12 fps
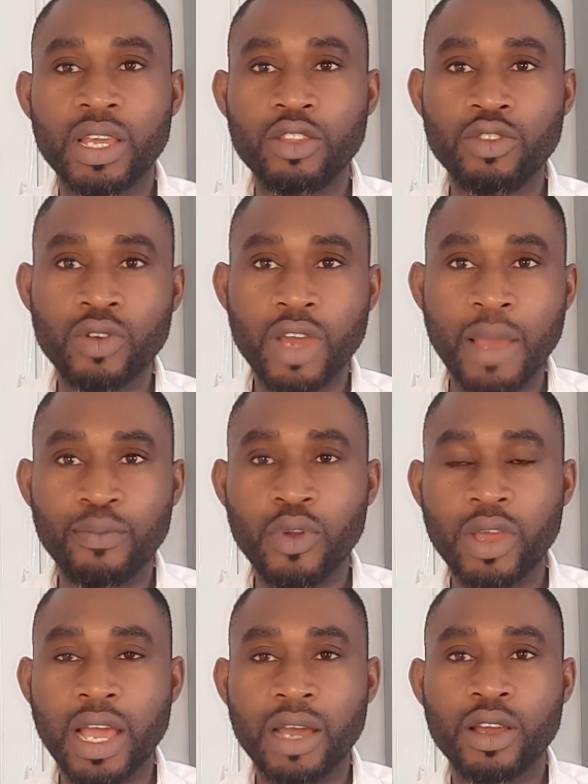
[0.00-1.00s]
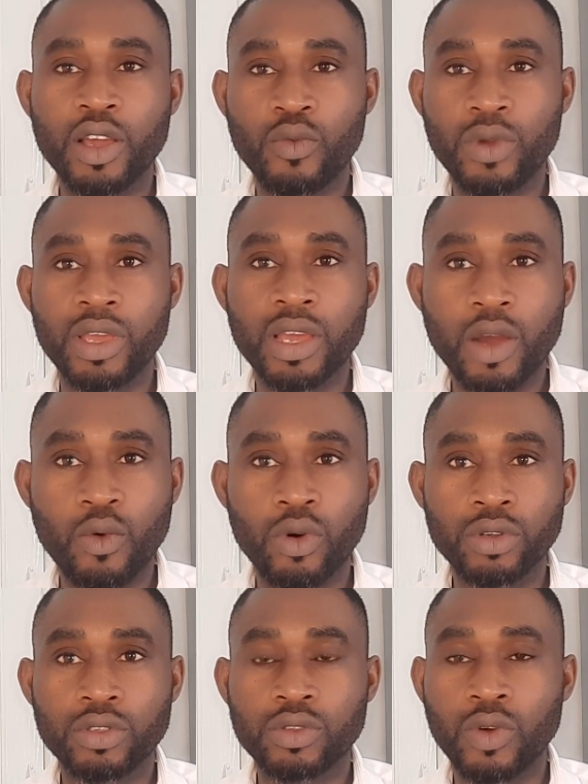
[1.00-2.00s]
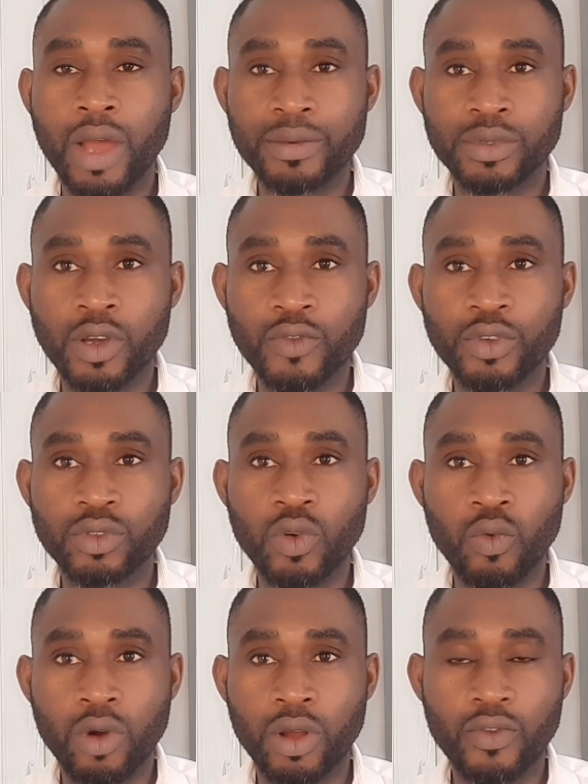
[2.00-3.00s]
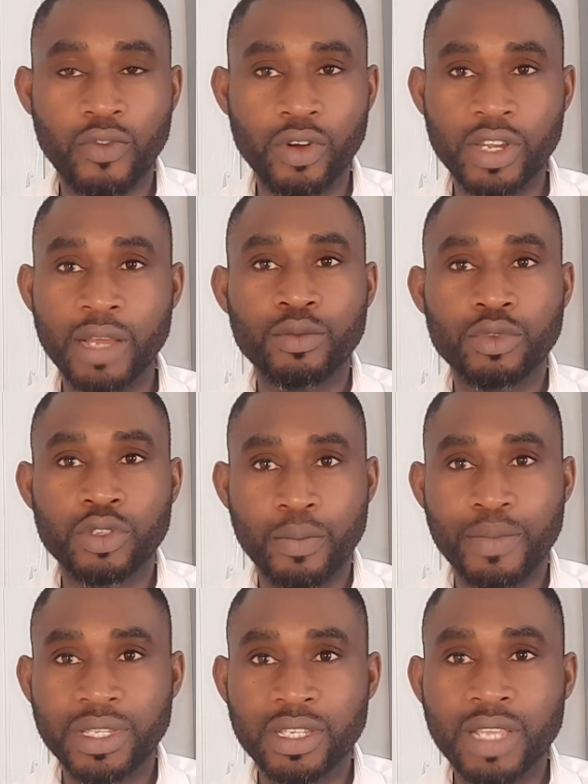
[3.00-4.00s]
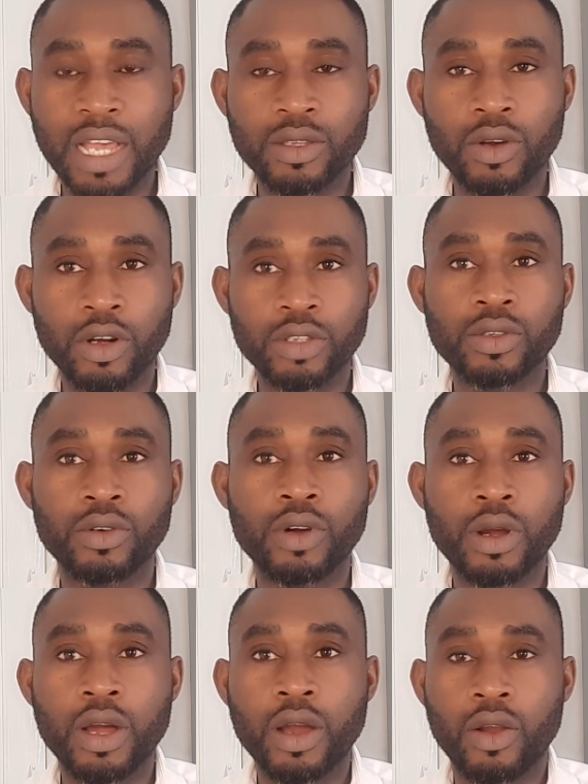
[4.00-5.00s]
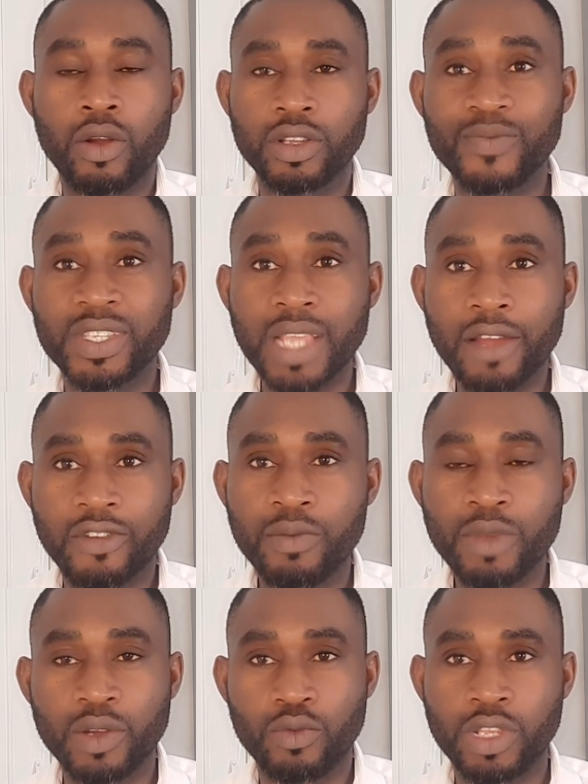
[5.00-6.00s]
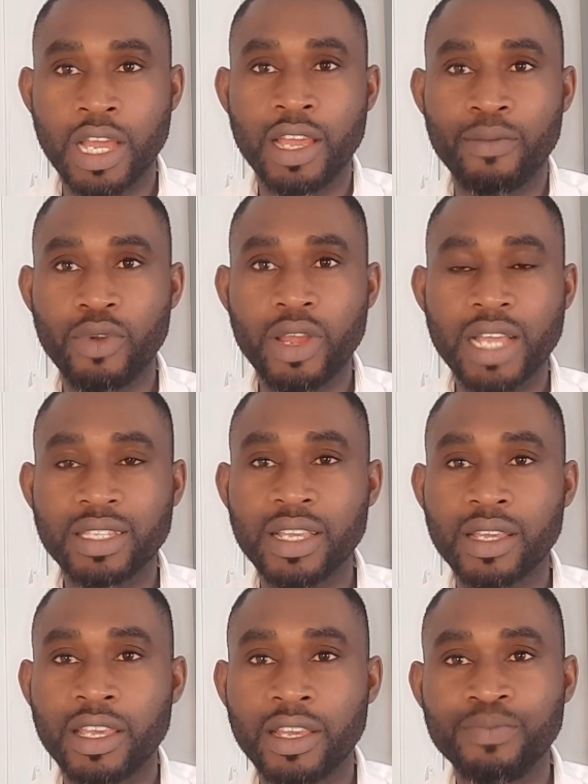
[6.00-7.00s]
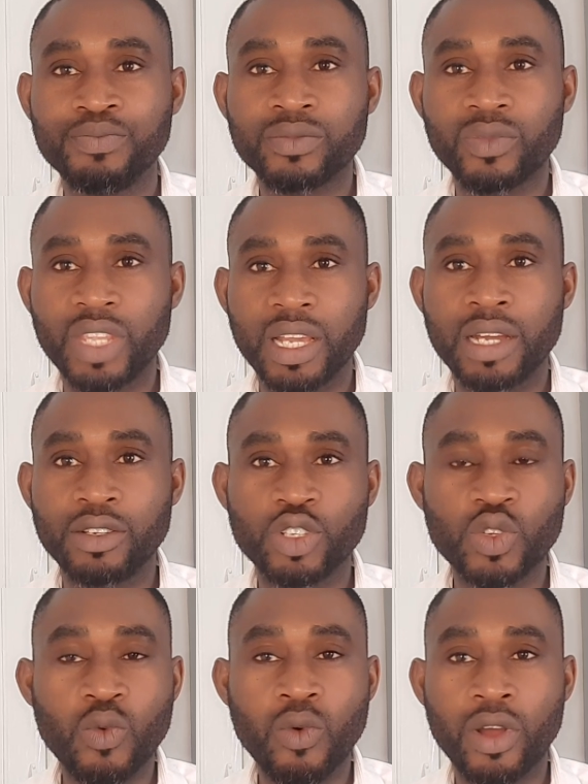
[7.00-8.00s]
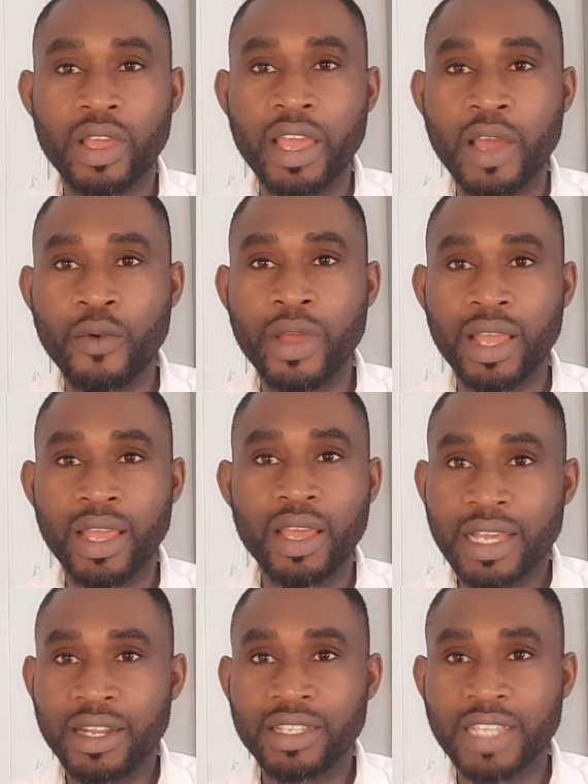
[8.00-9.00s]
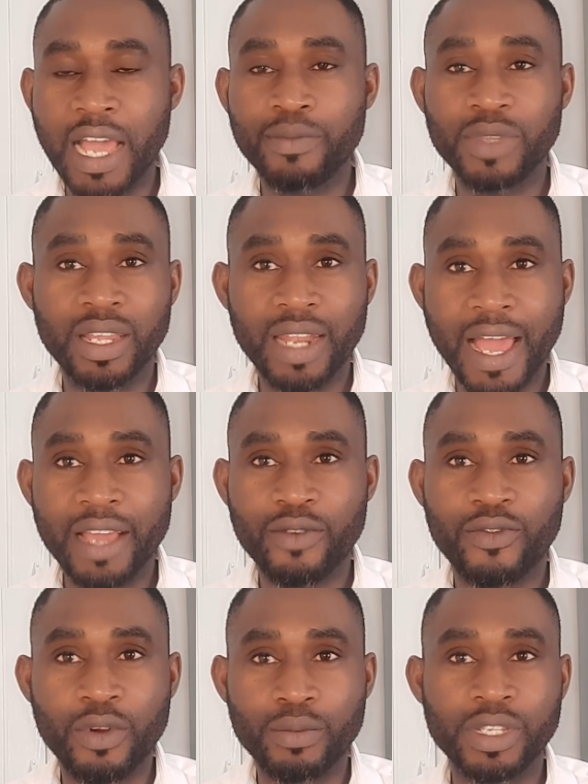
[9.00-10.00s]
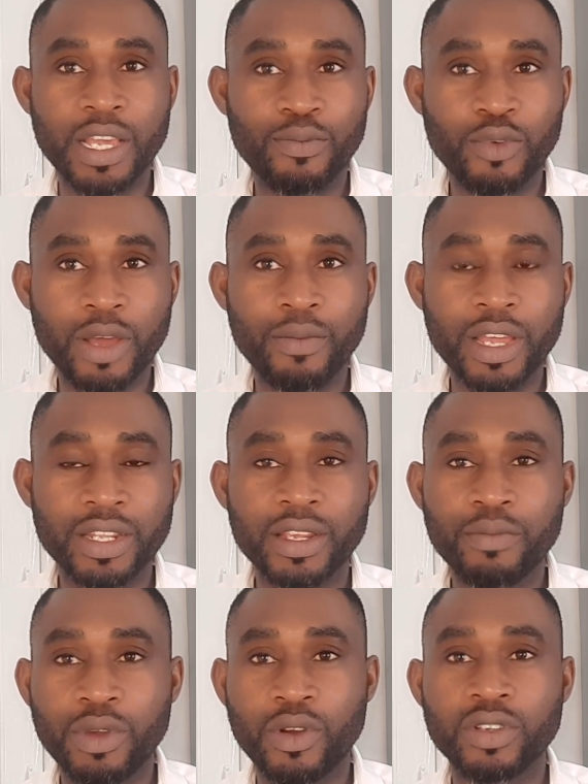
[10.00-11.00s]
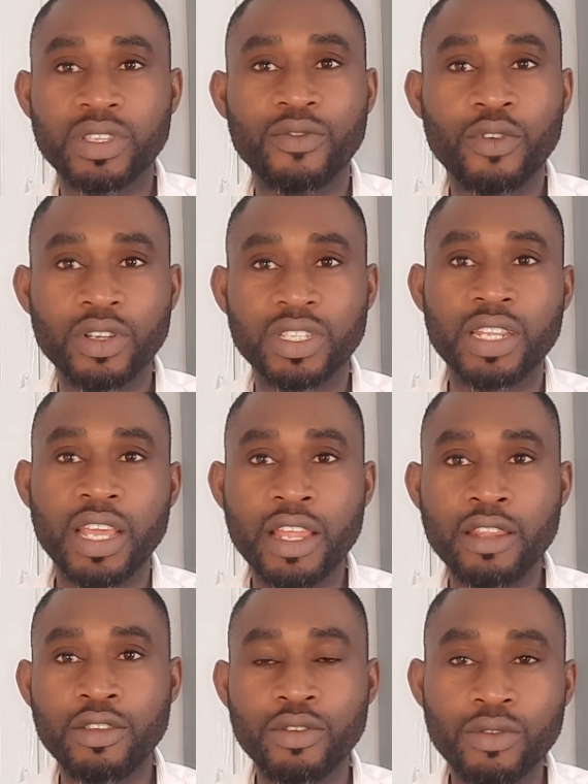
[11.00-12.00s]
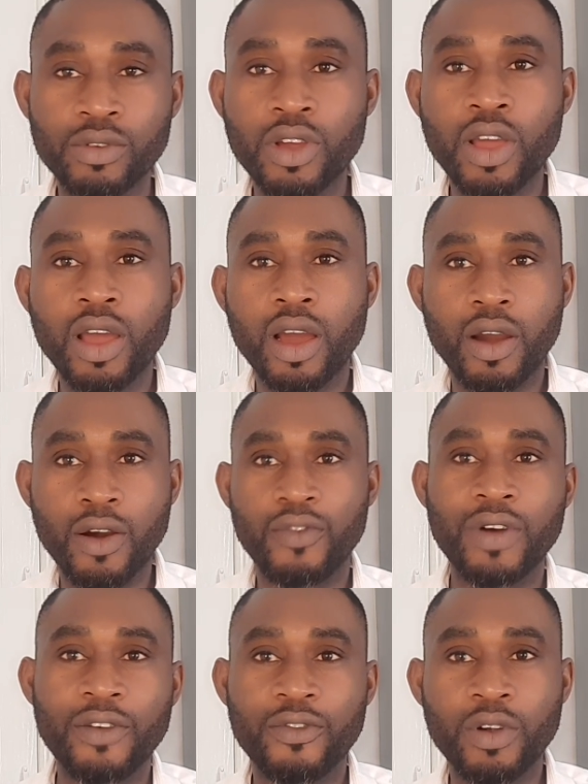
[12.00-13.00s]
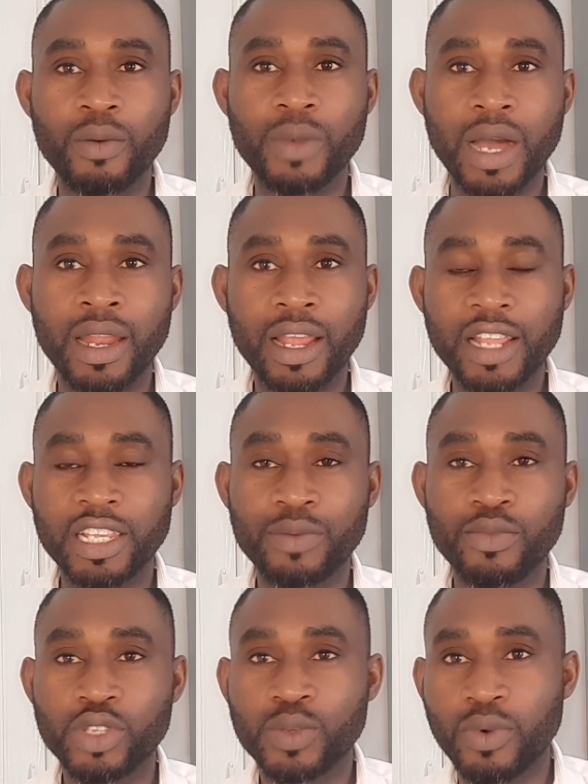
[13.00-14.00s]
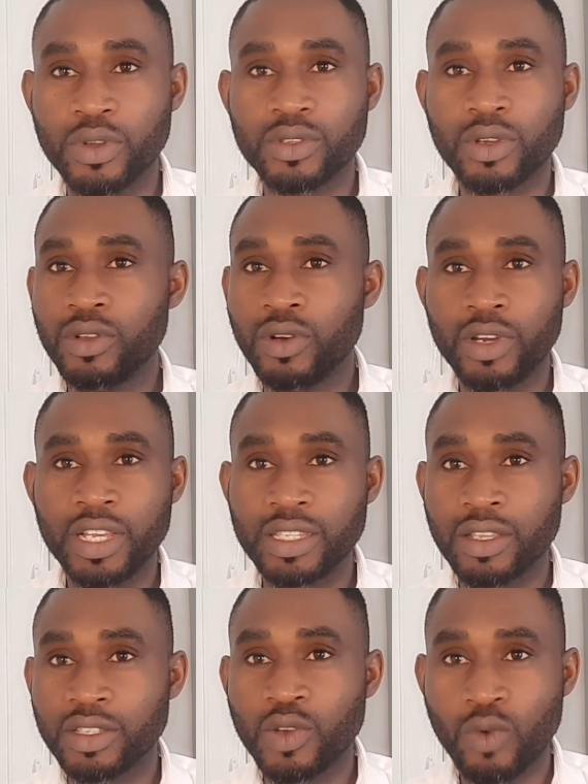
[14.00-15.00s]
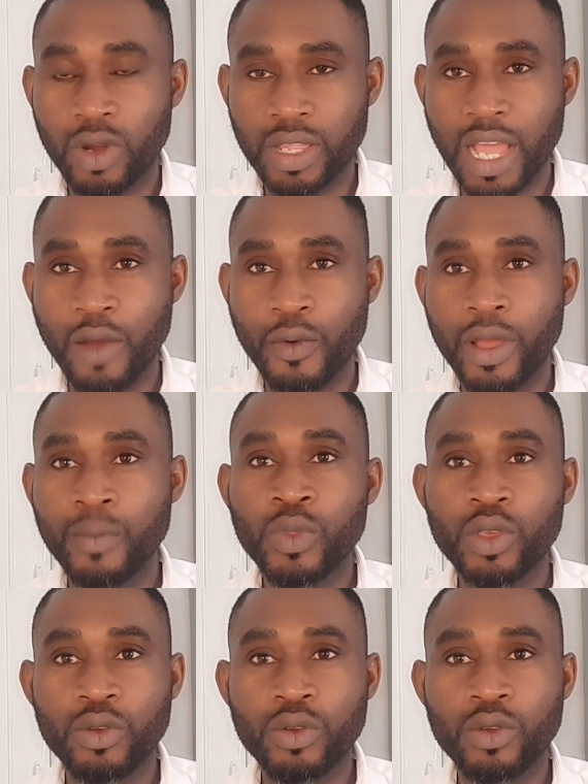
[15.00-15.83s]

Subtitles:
new employer will want to absorb you to work for them. Some persons has also got disagreement with their employer, thinking they can just walk away anytime they like from the employment because they've gotten a new offer from an eligible sponsor. No, it doesn't work that way.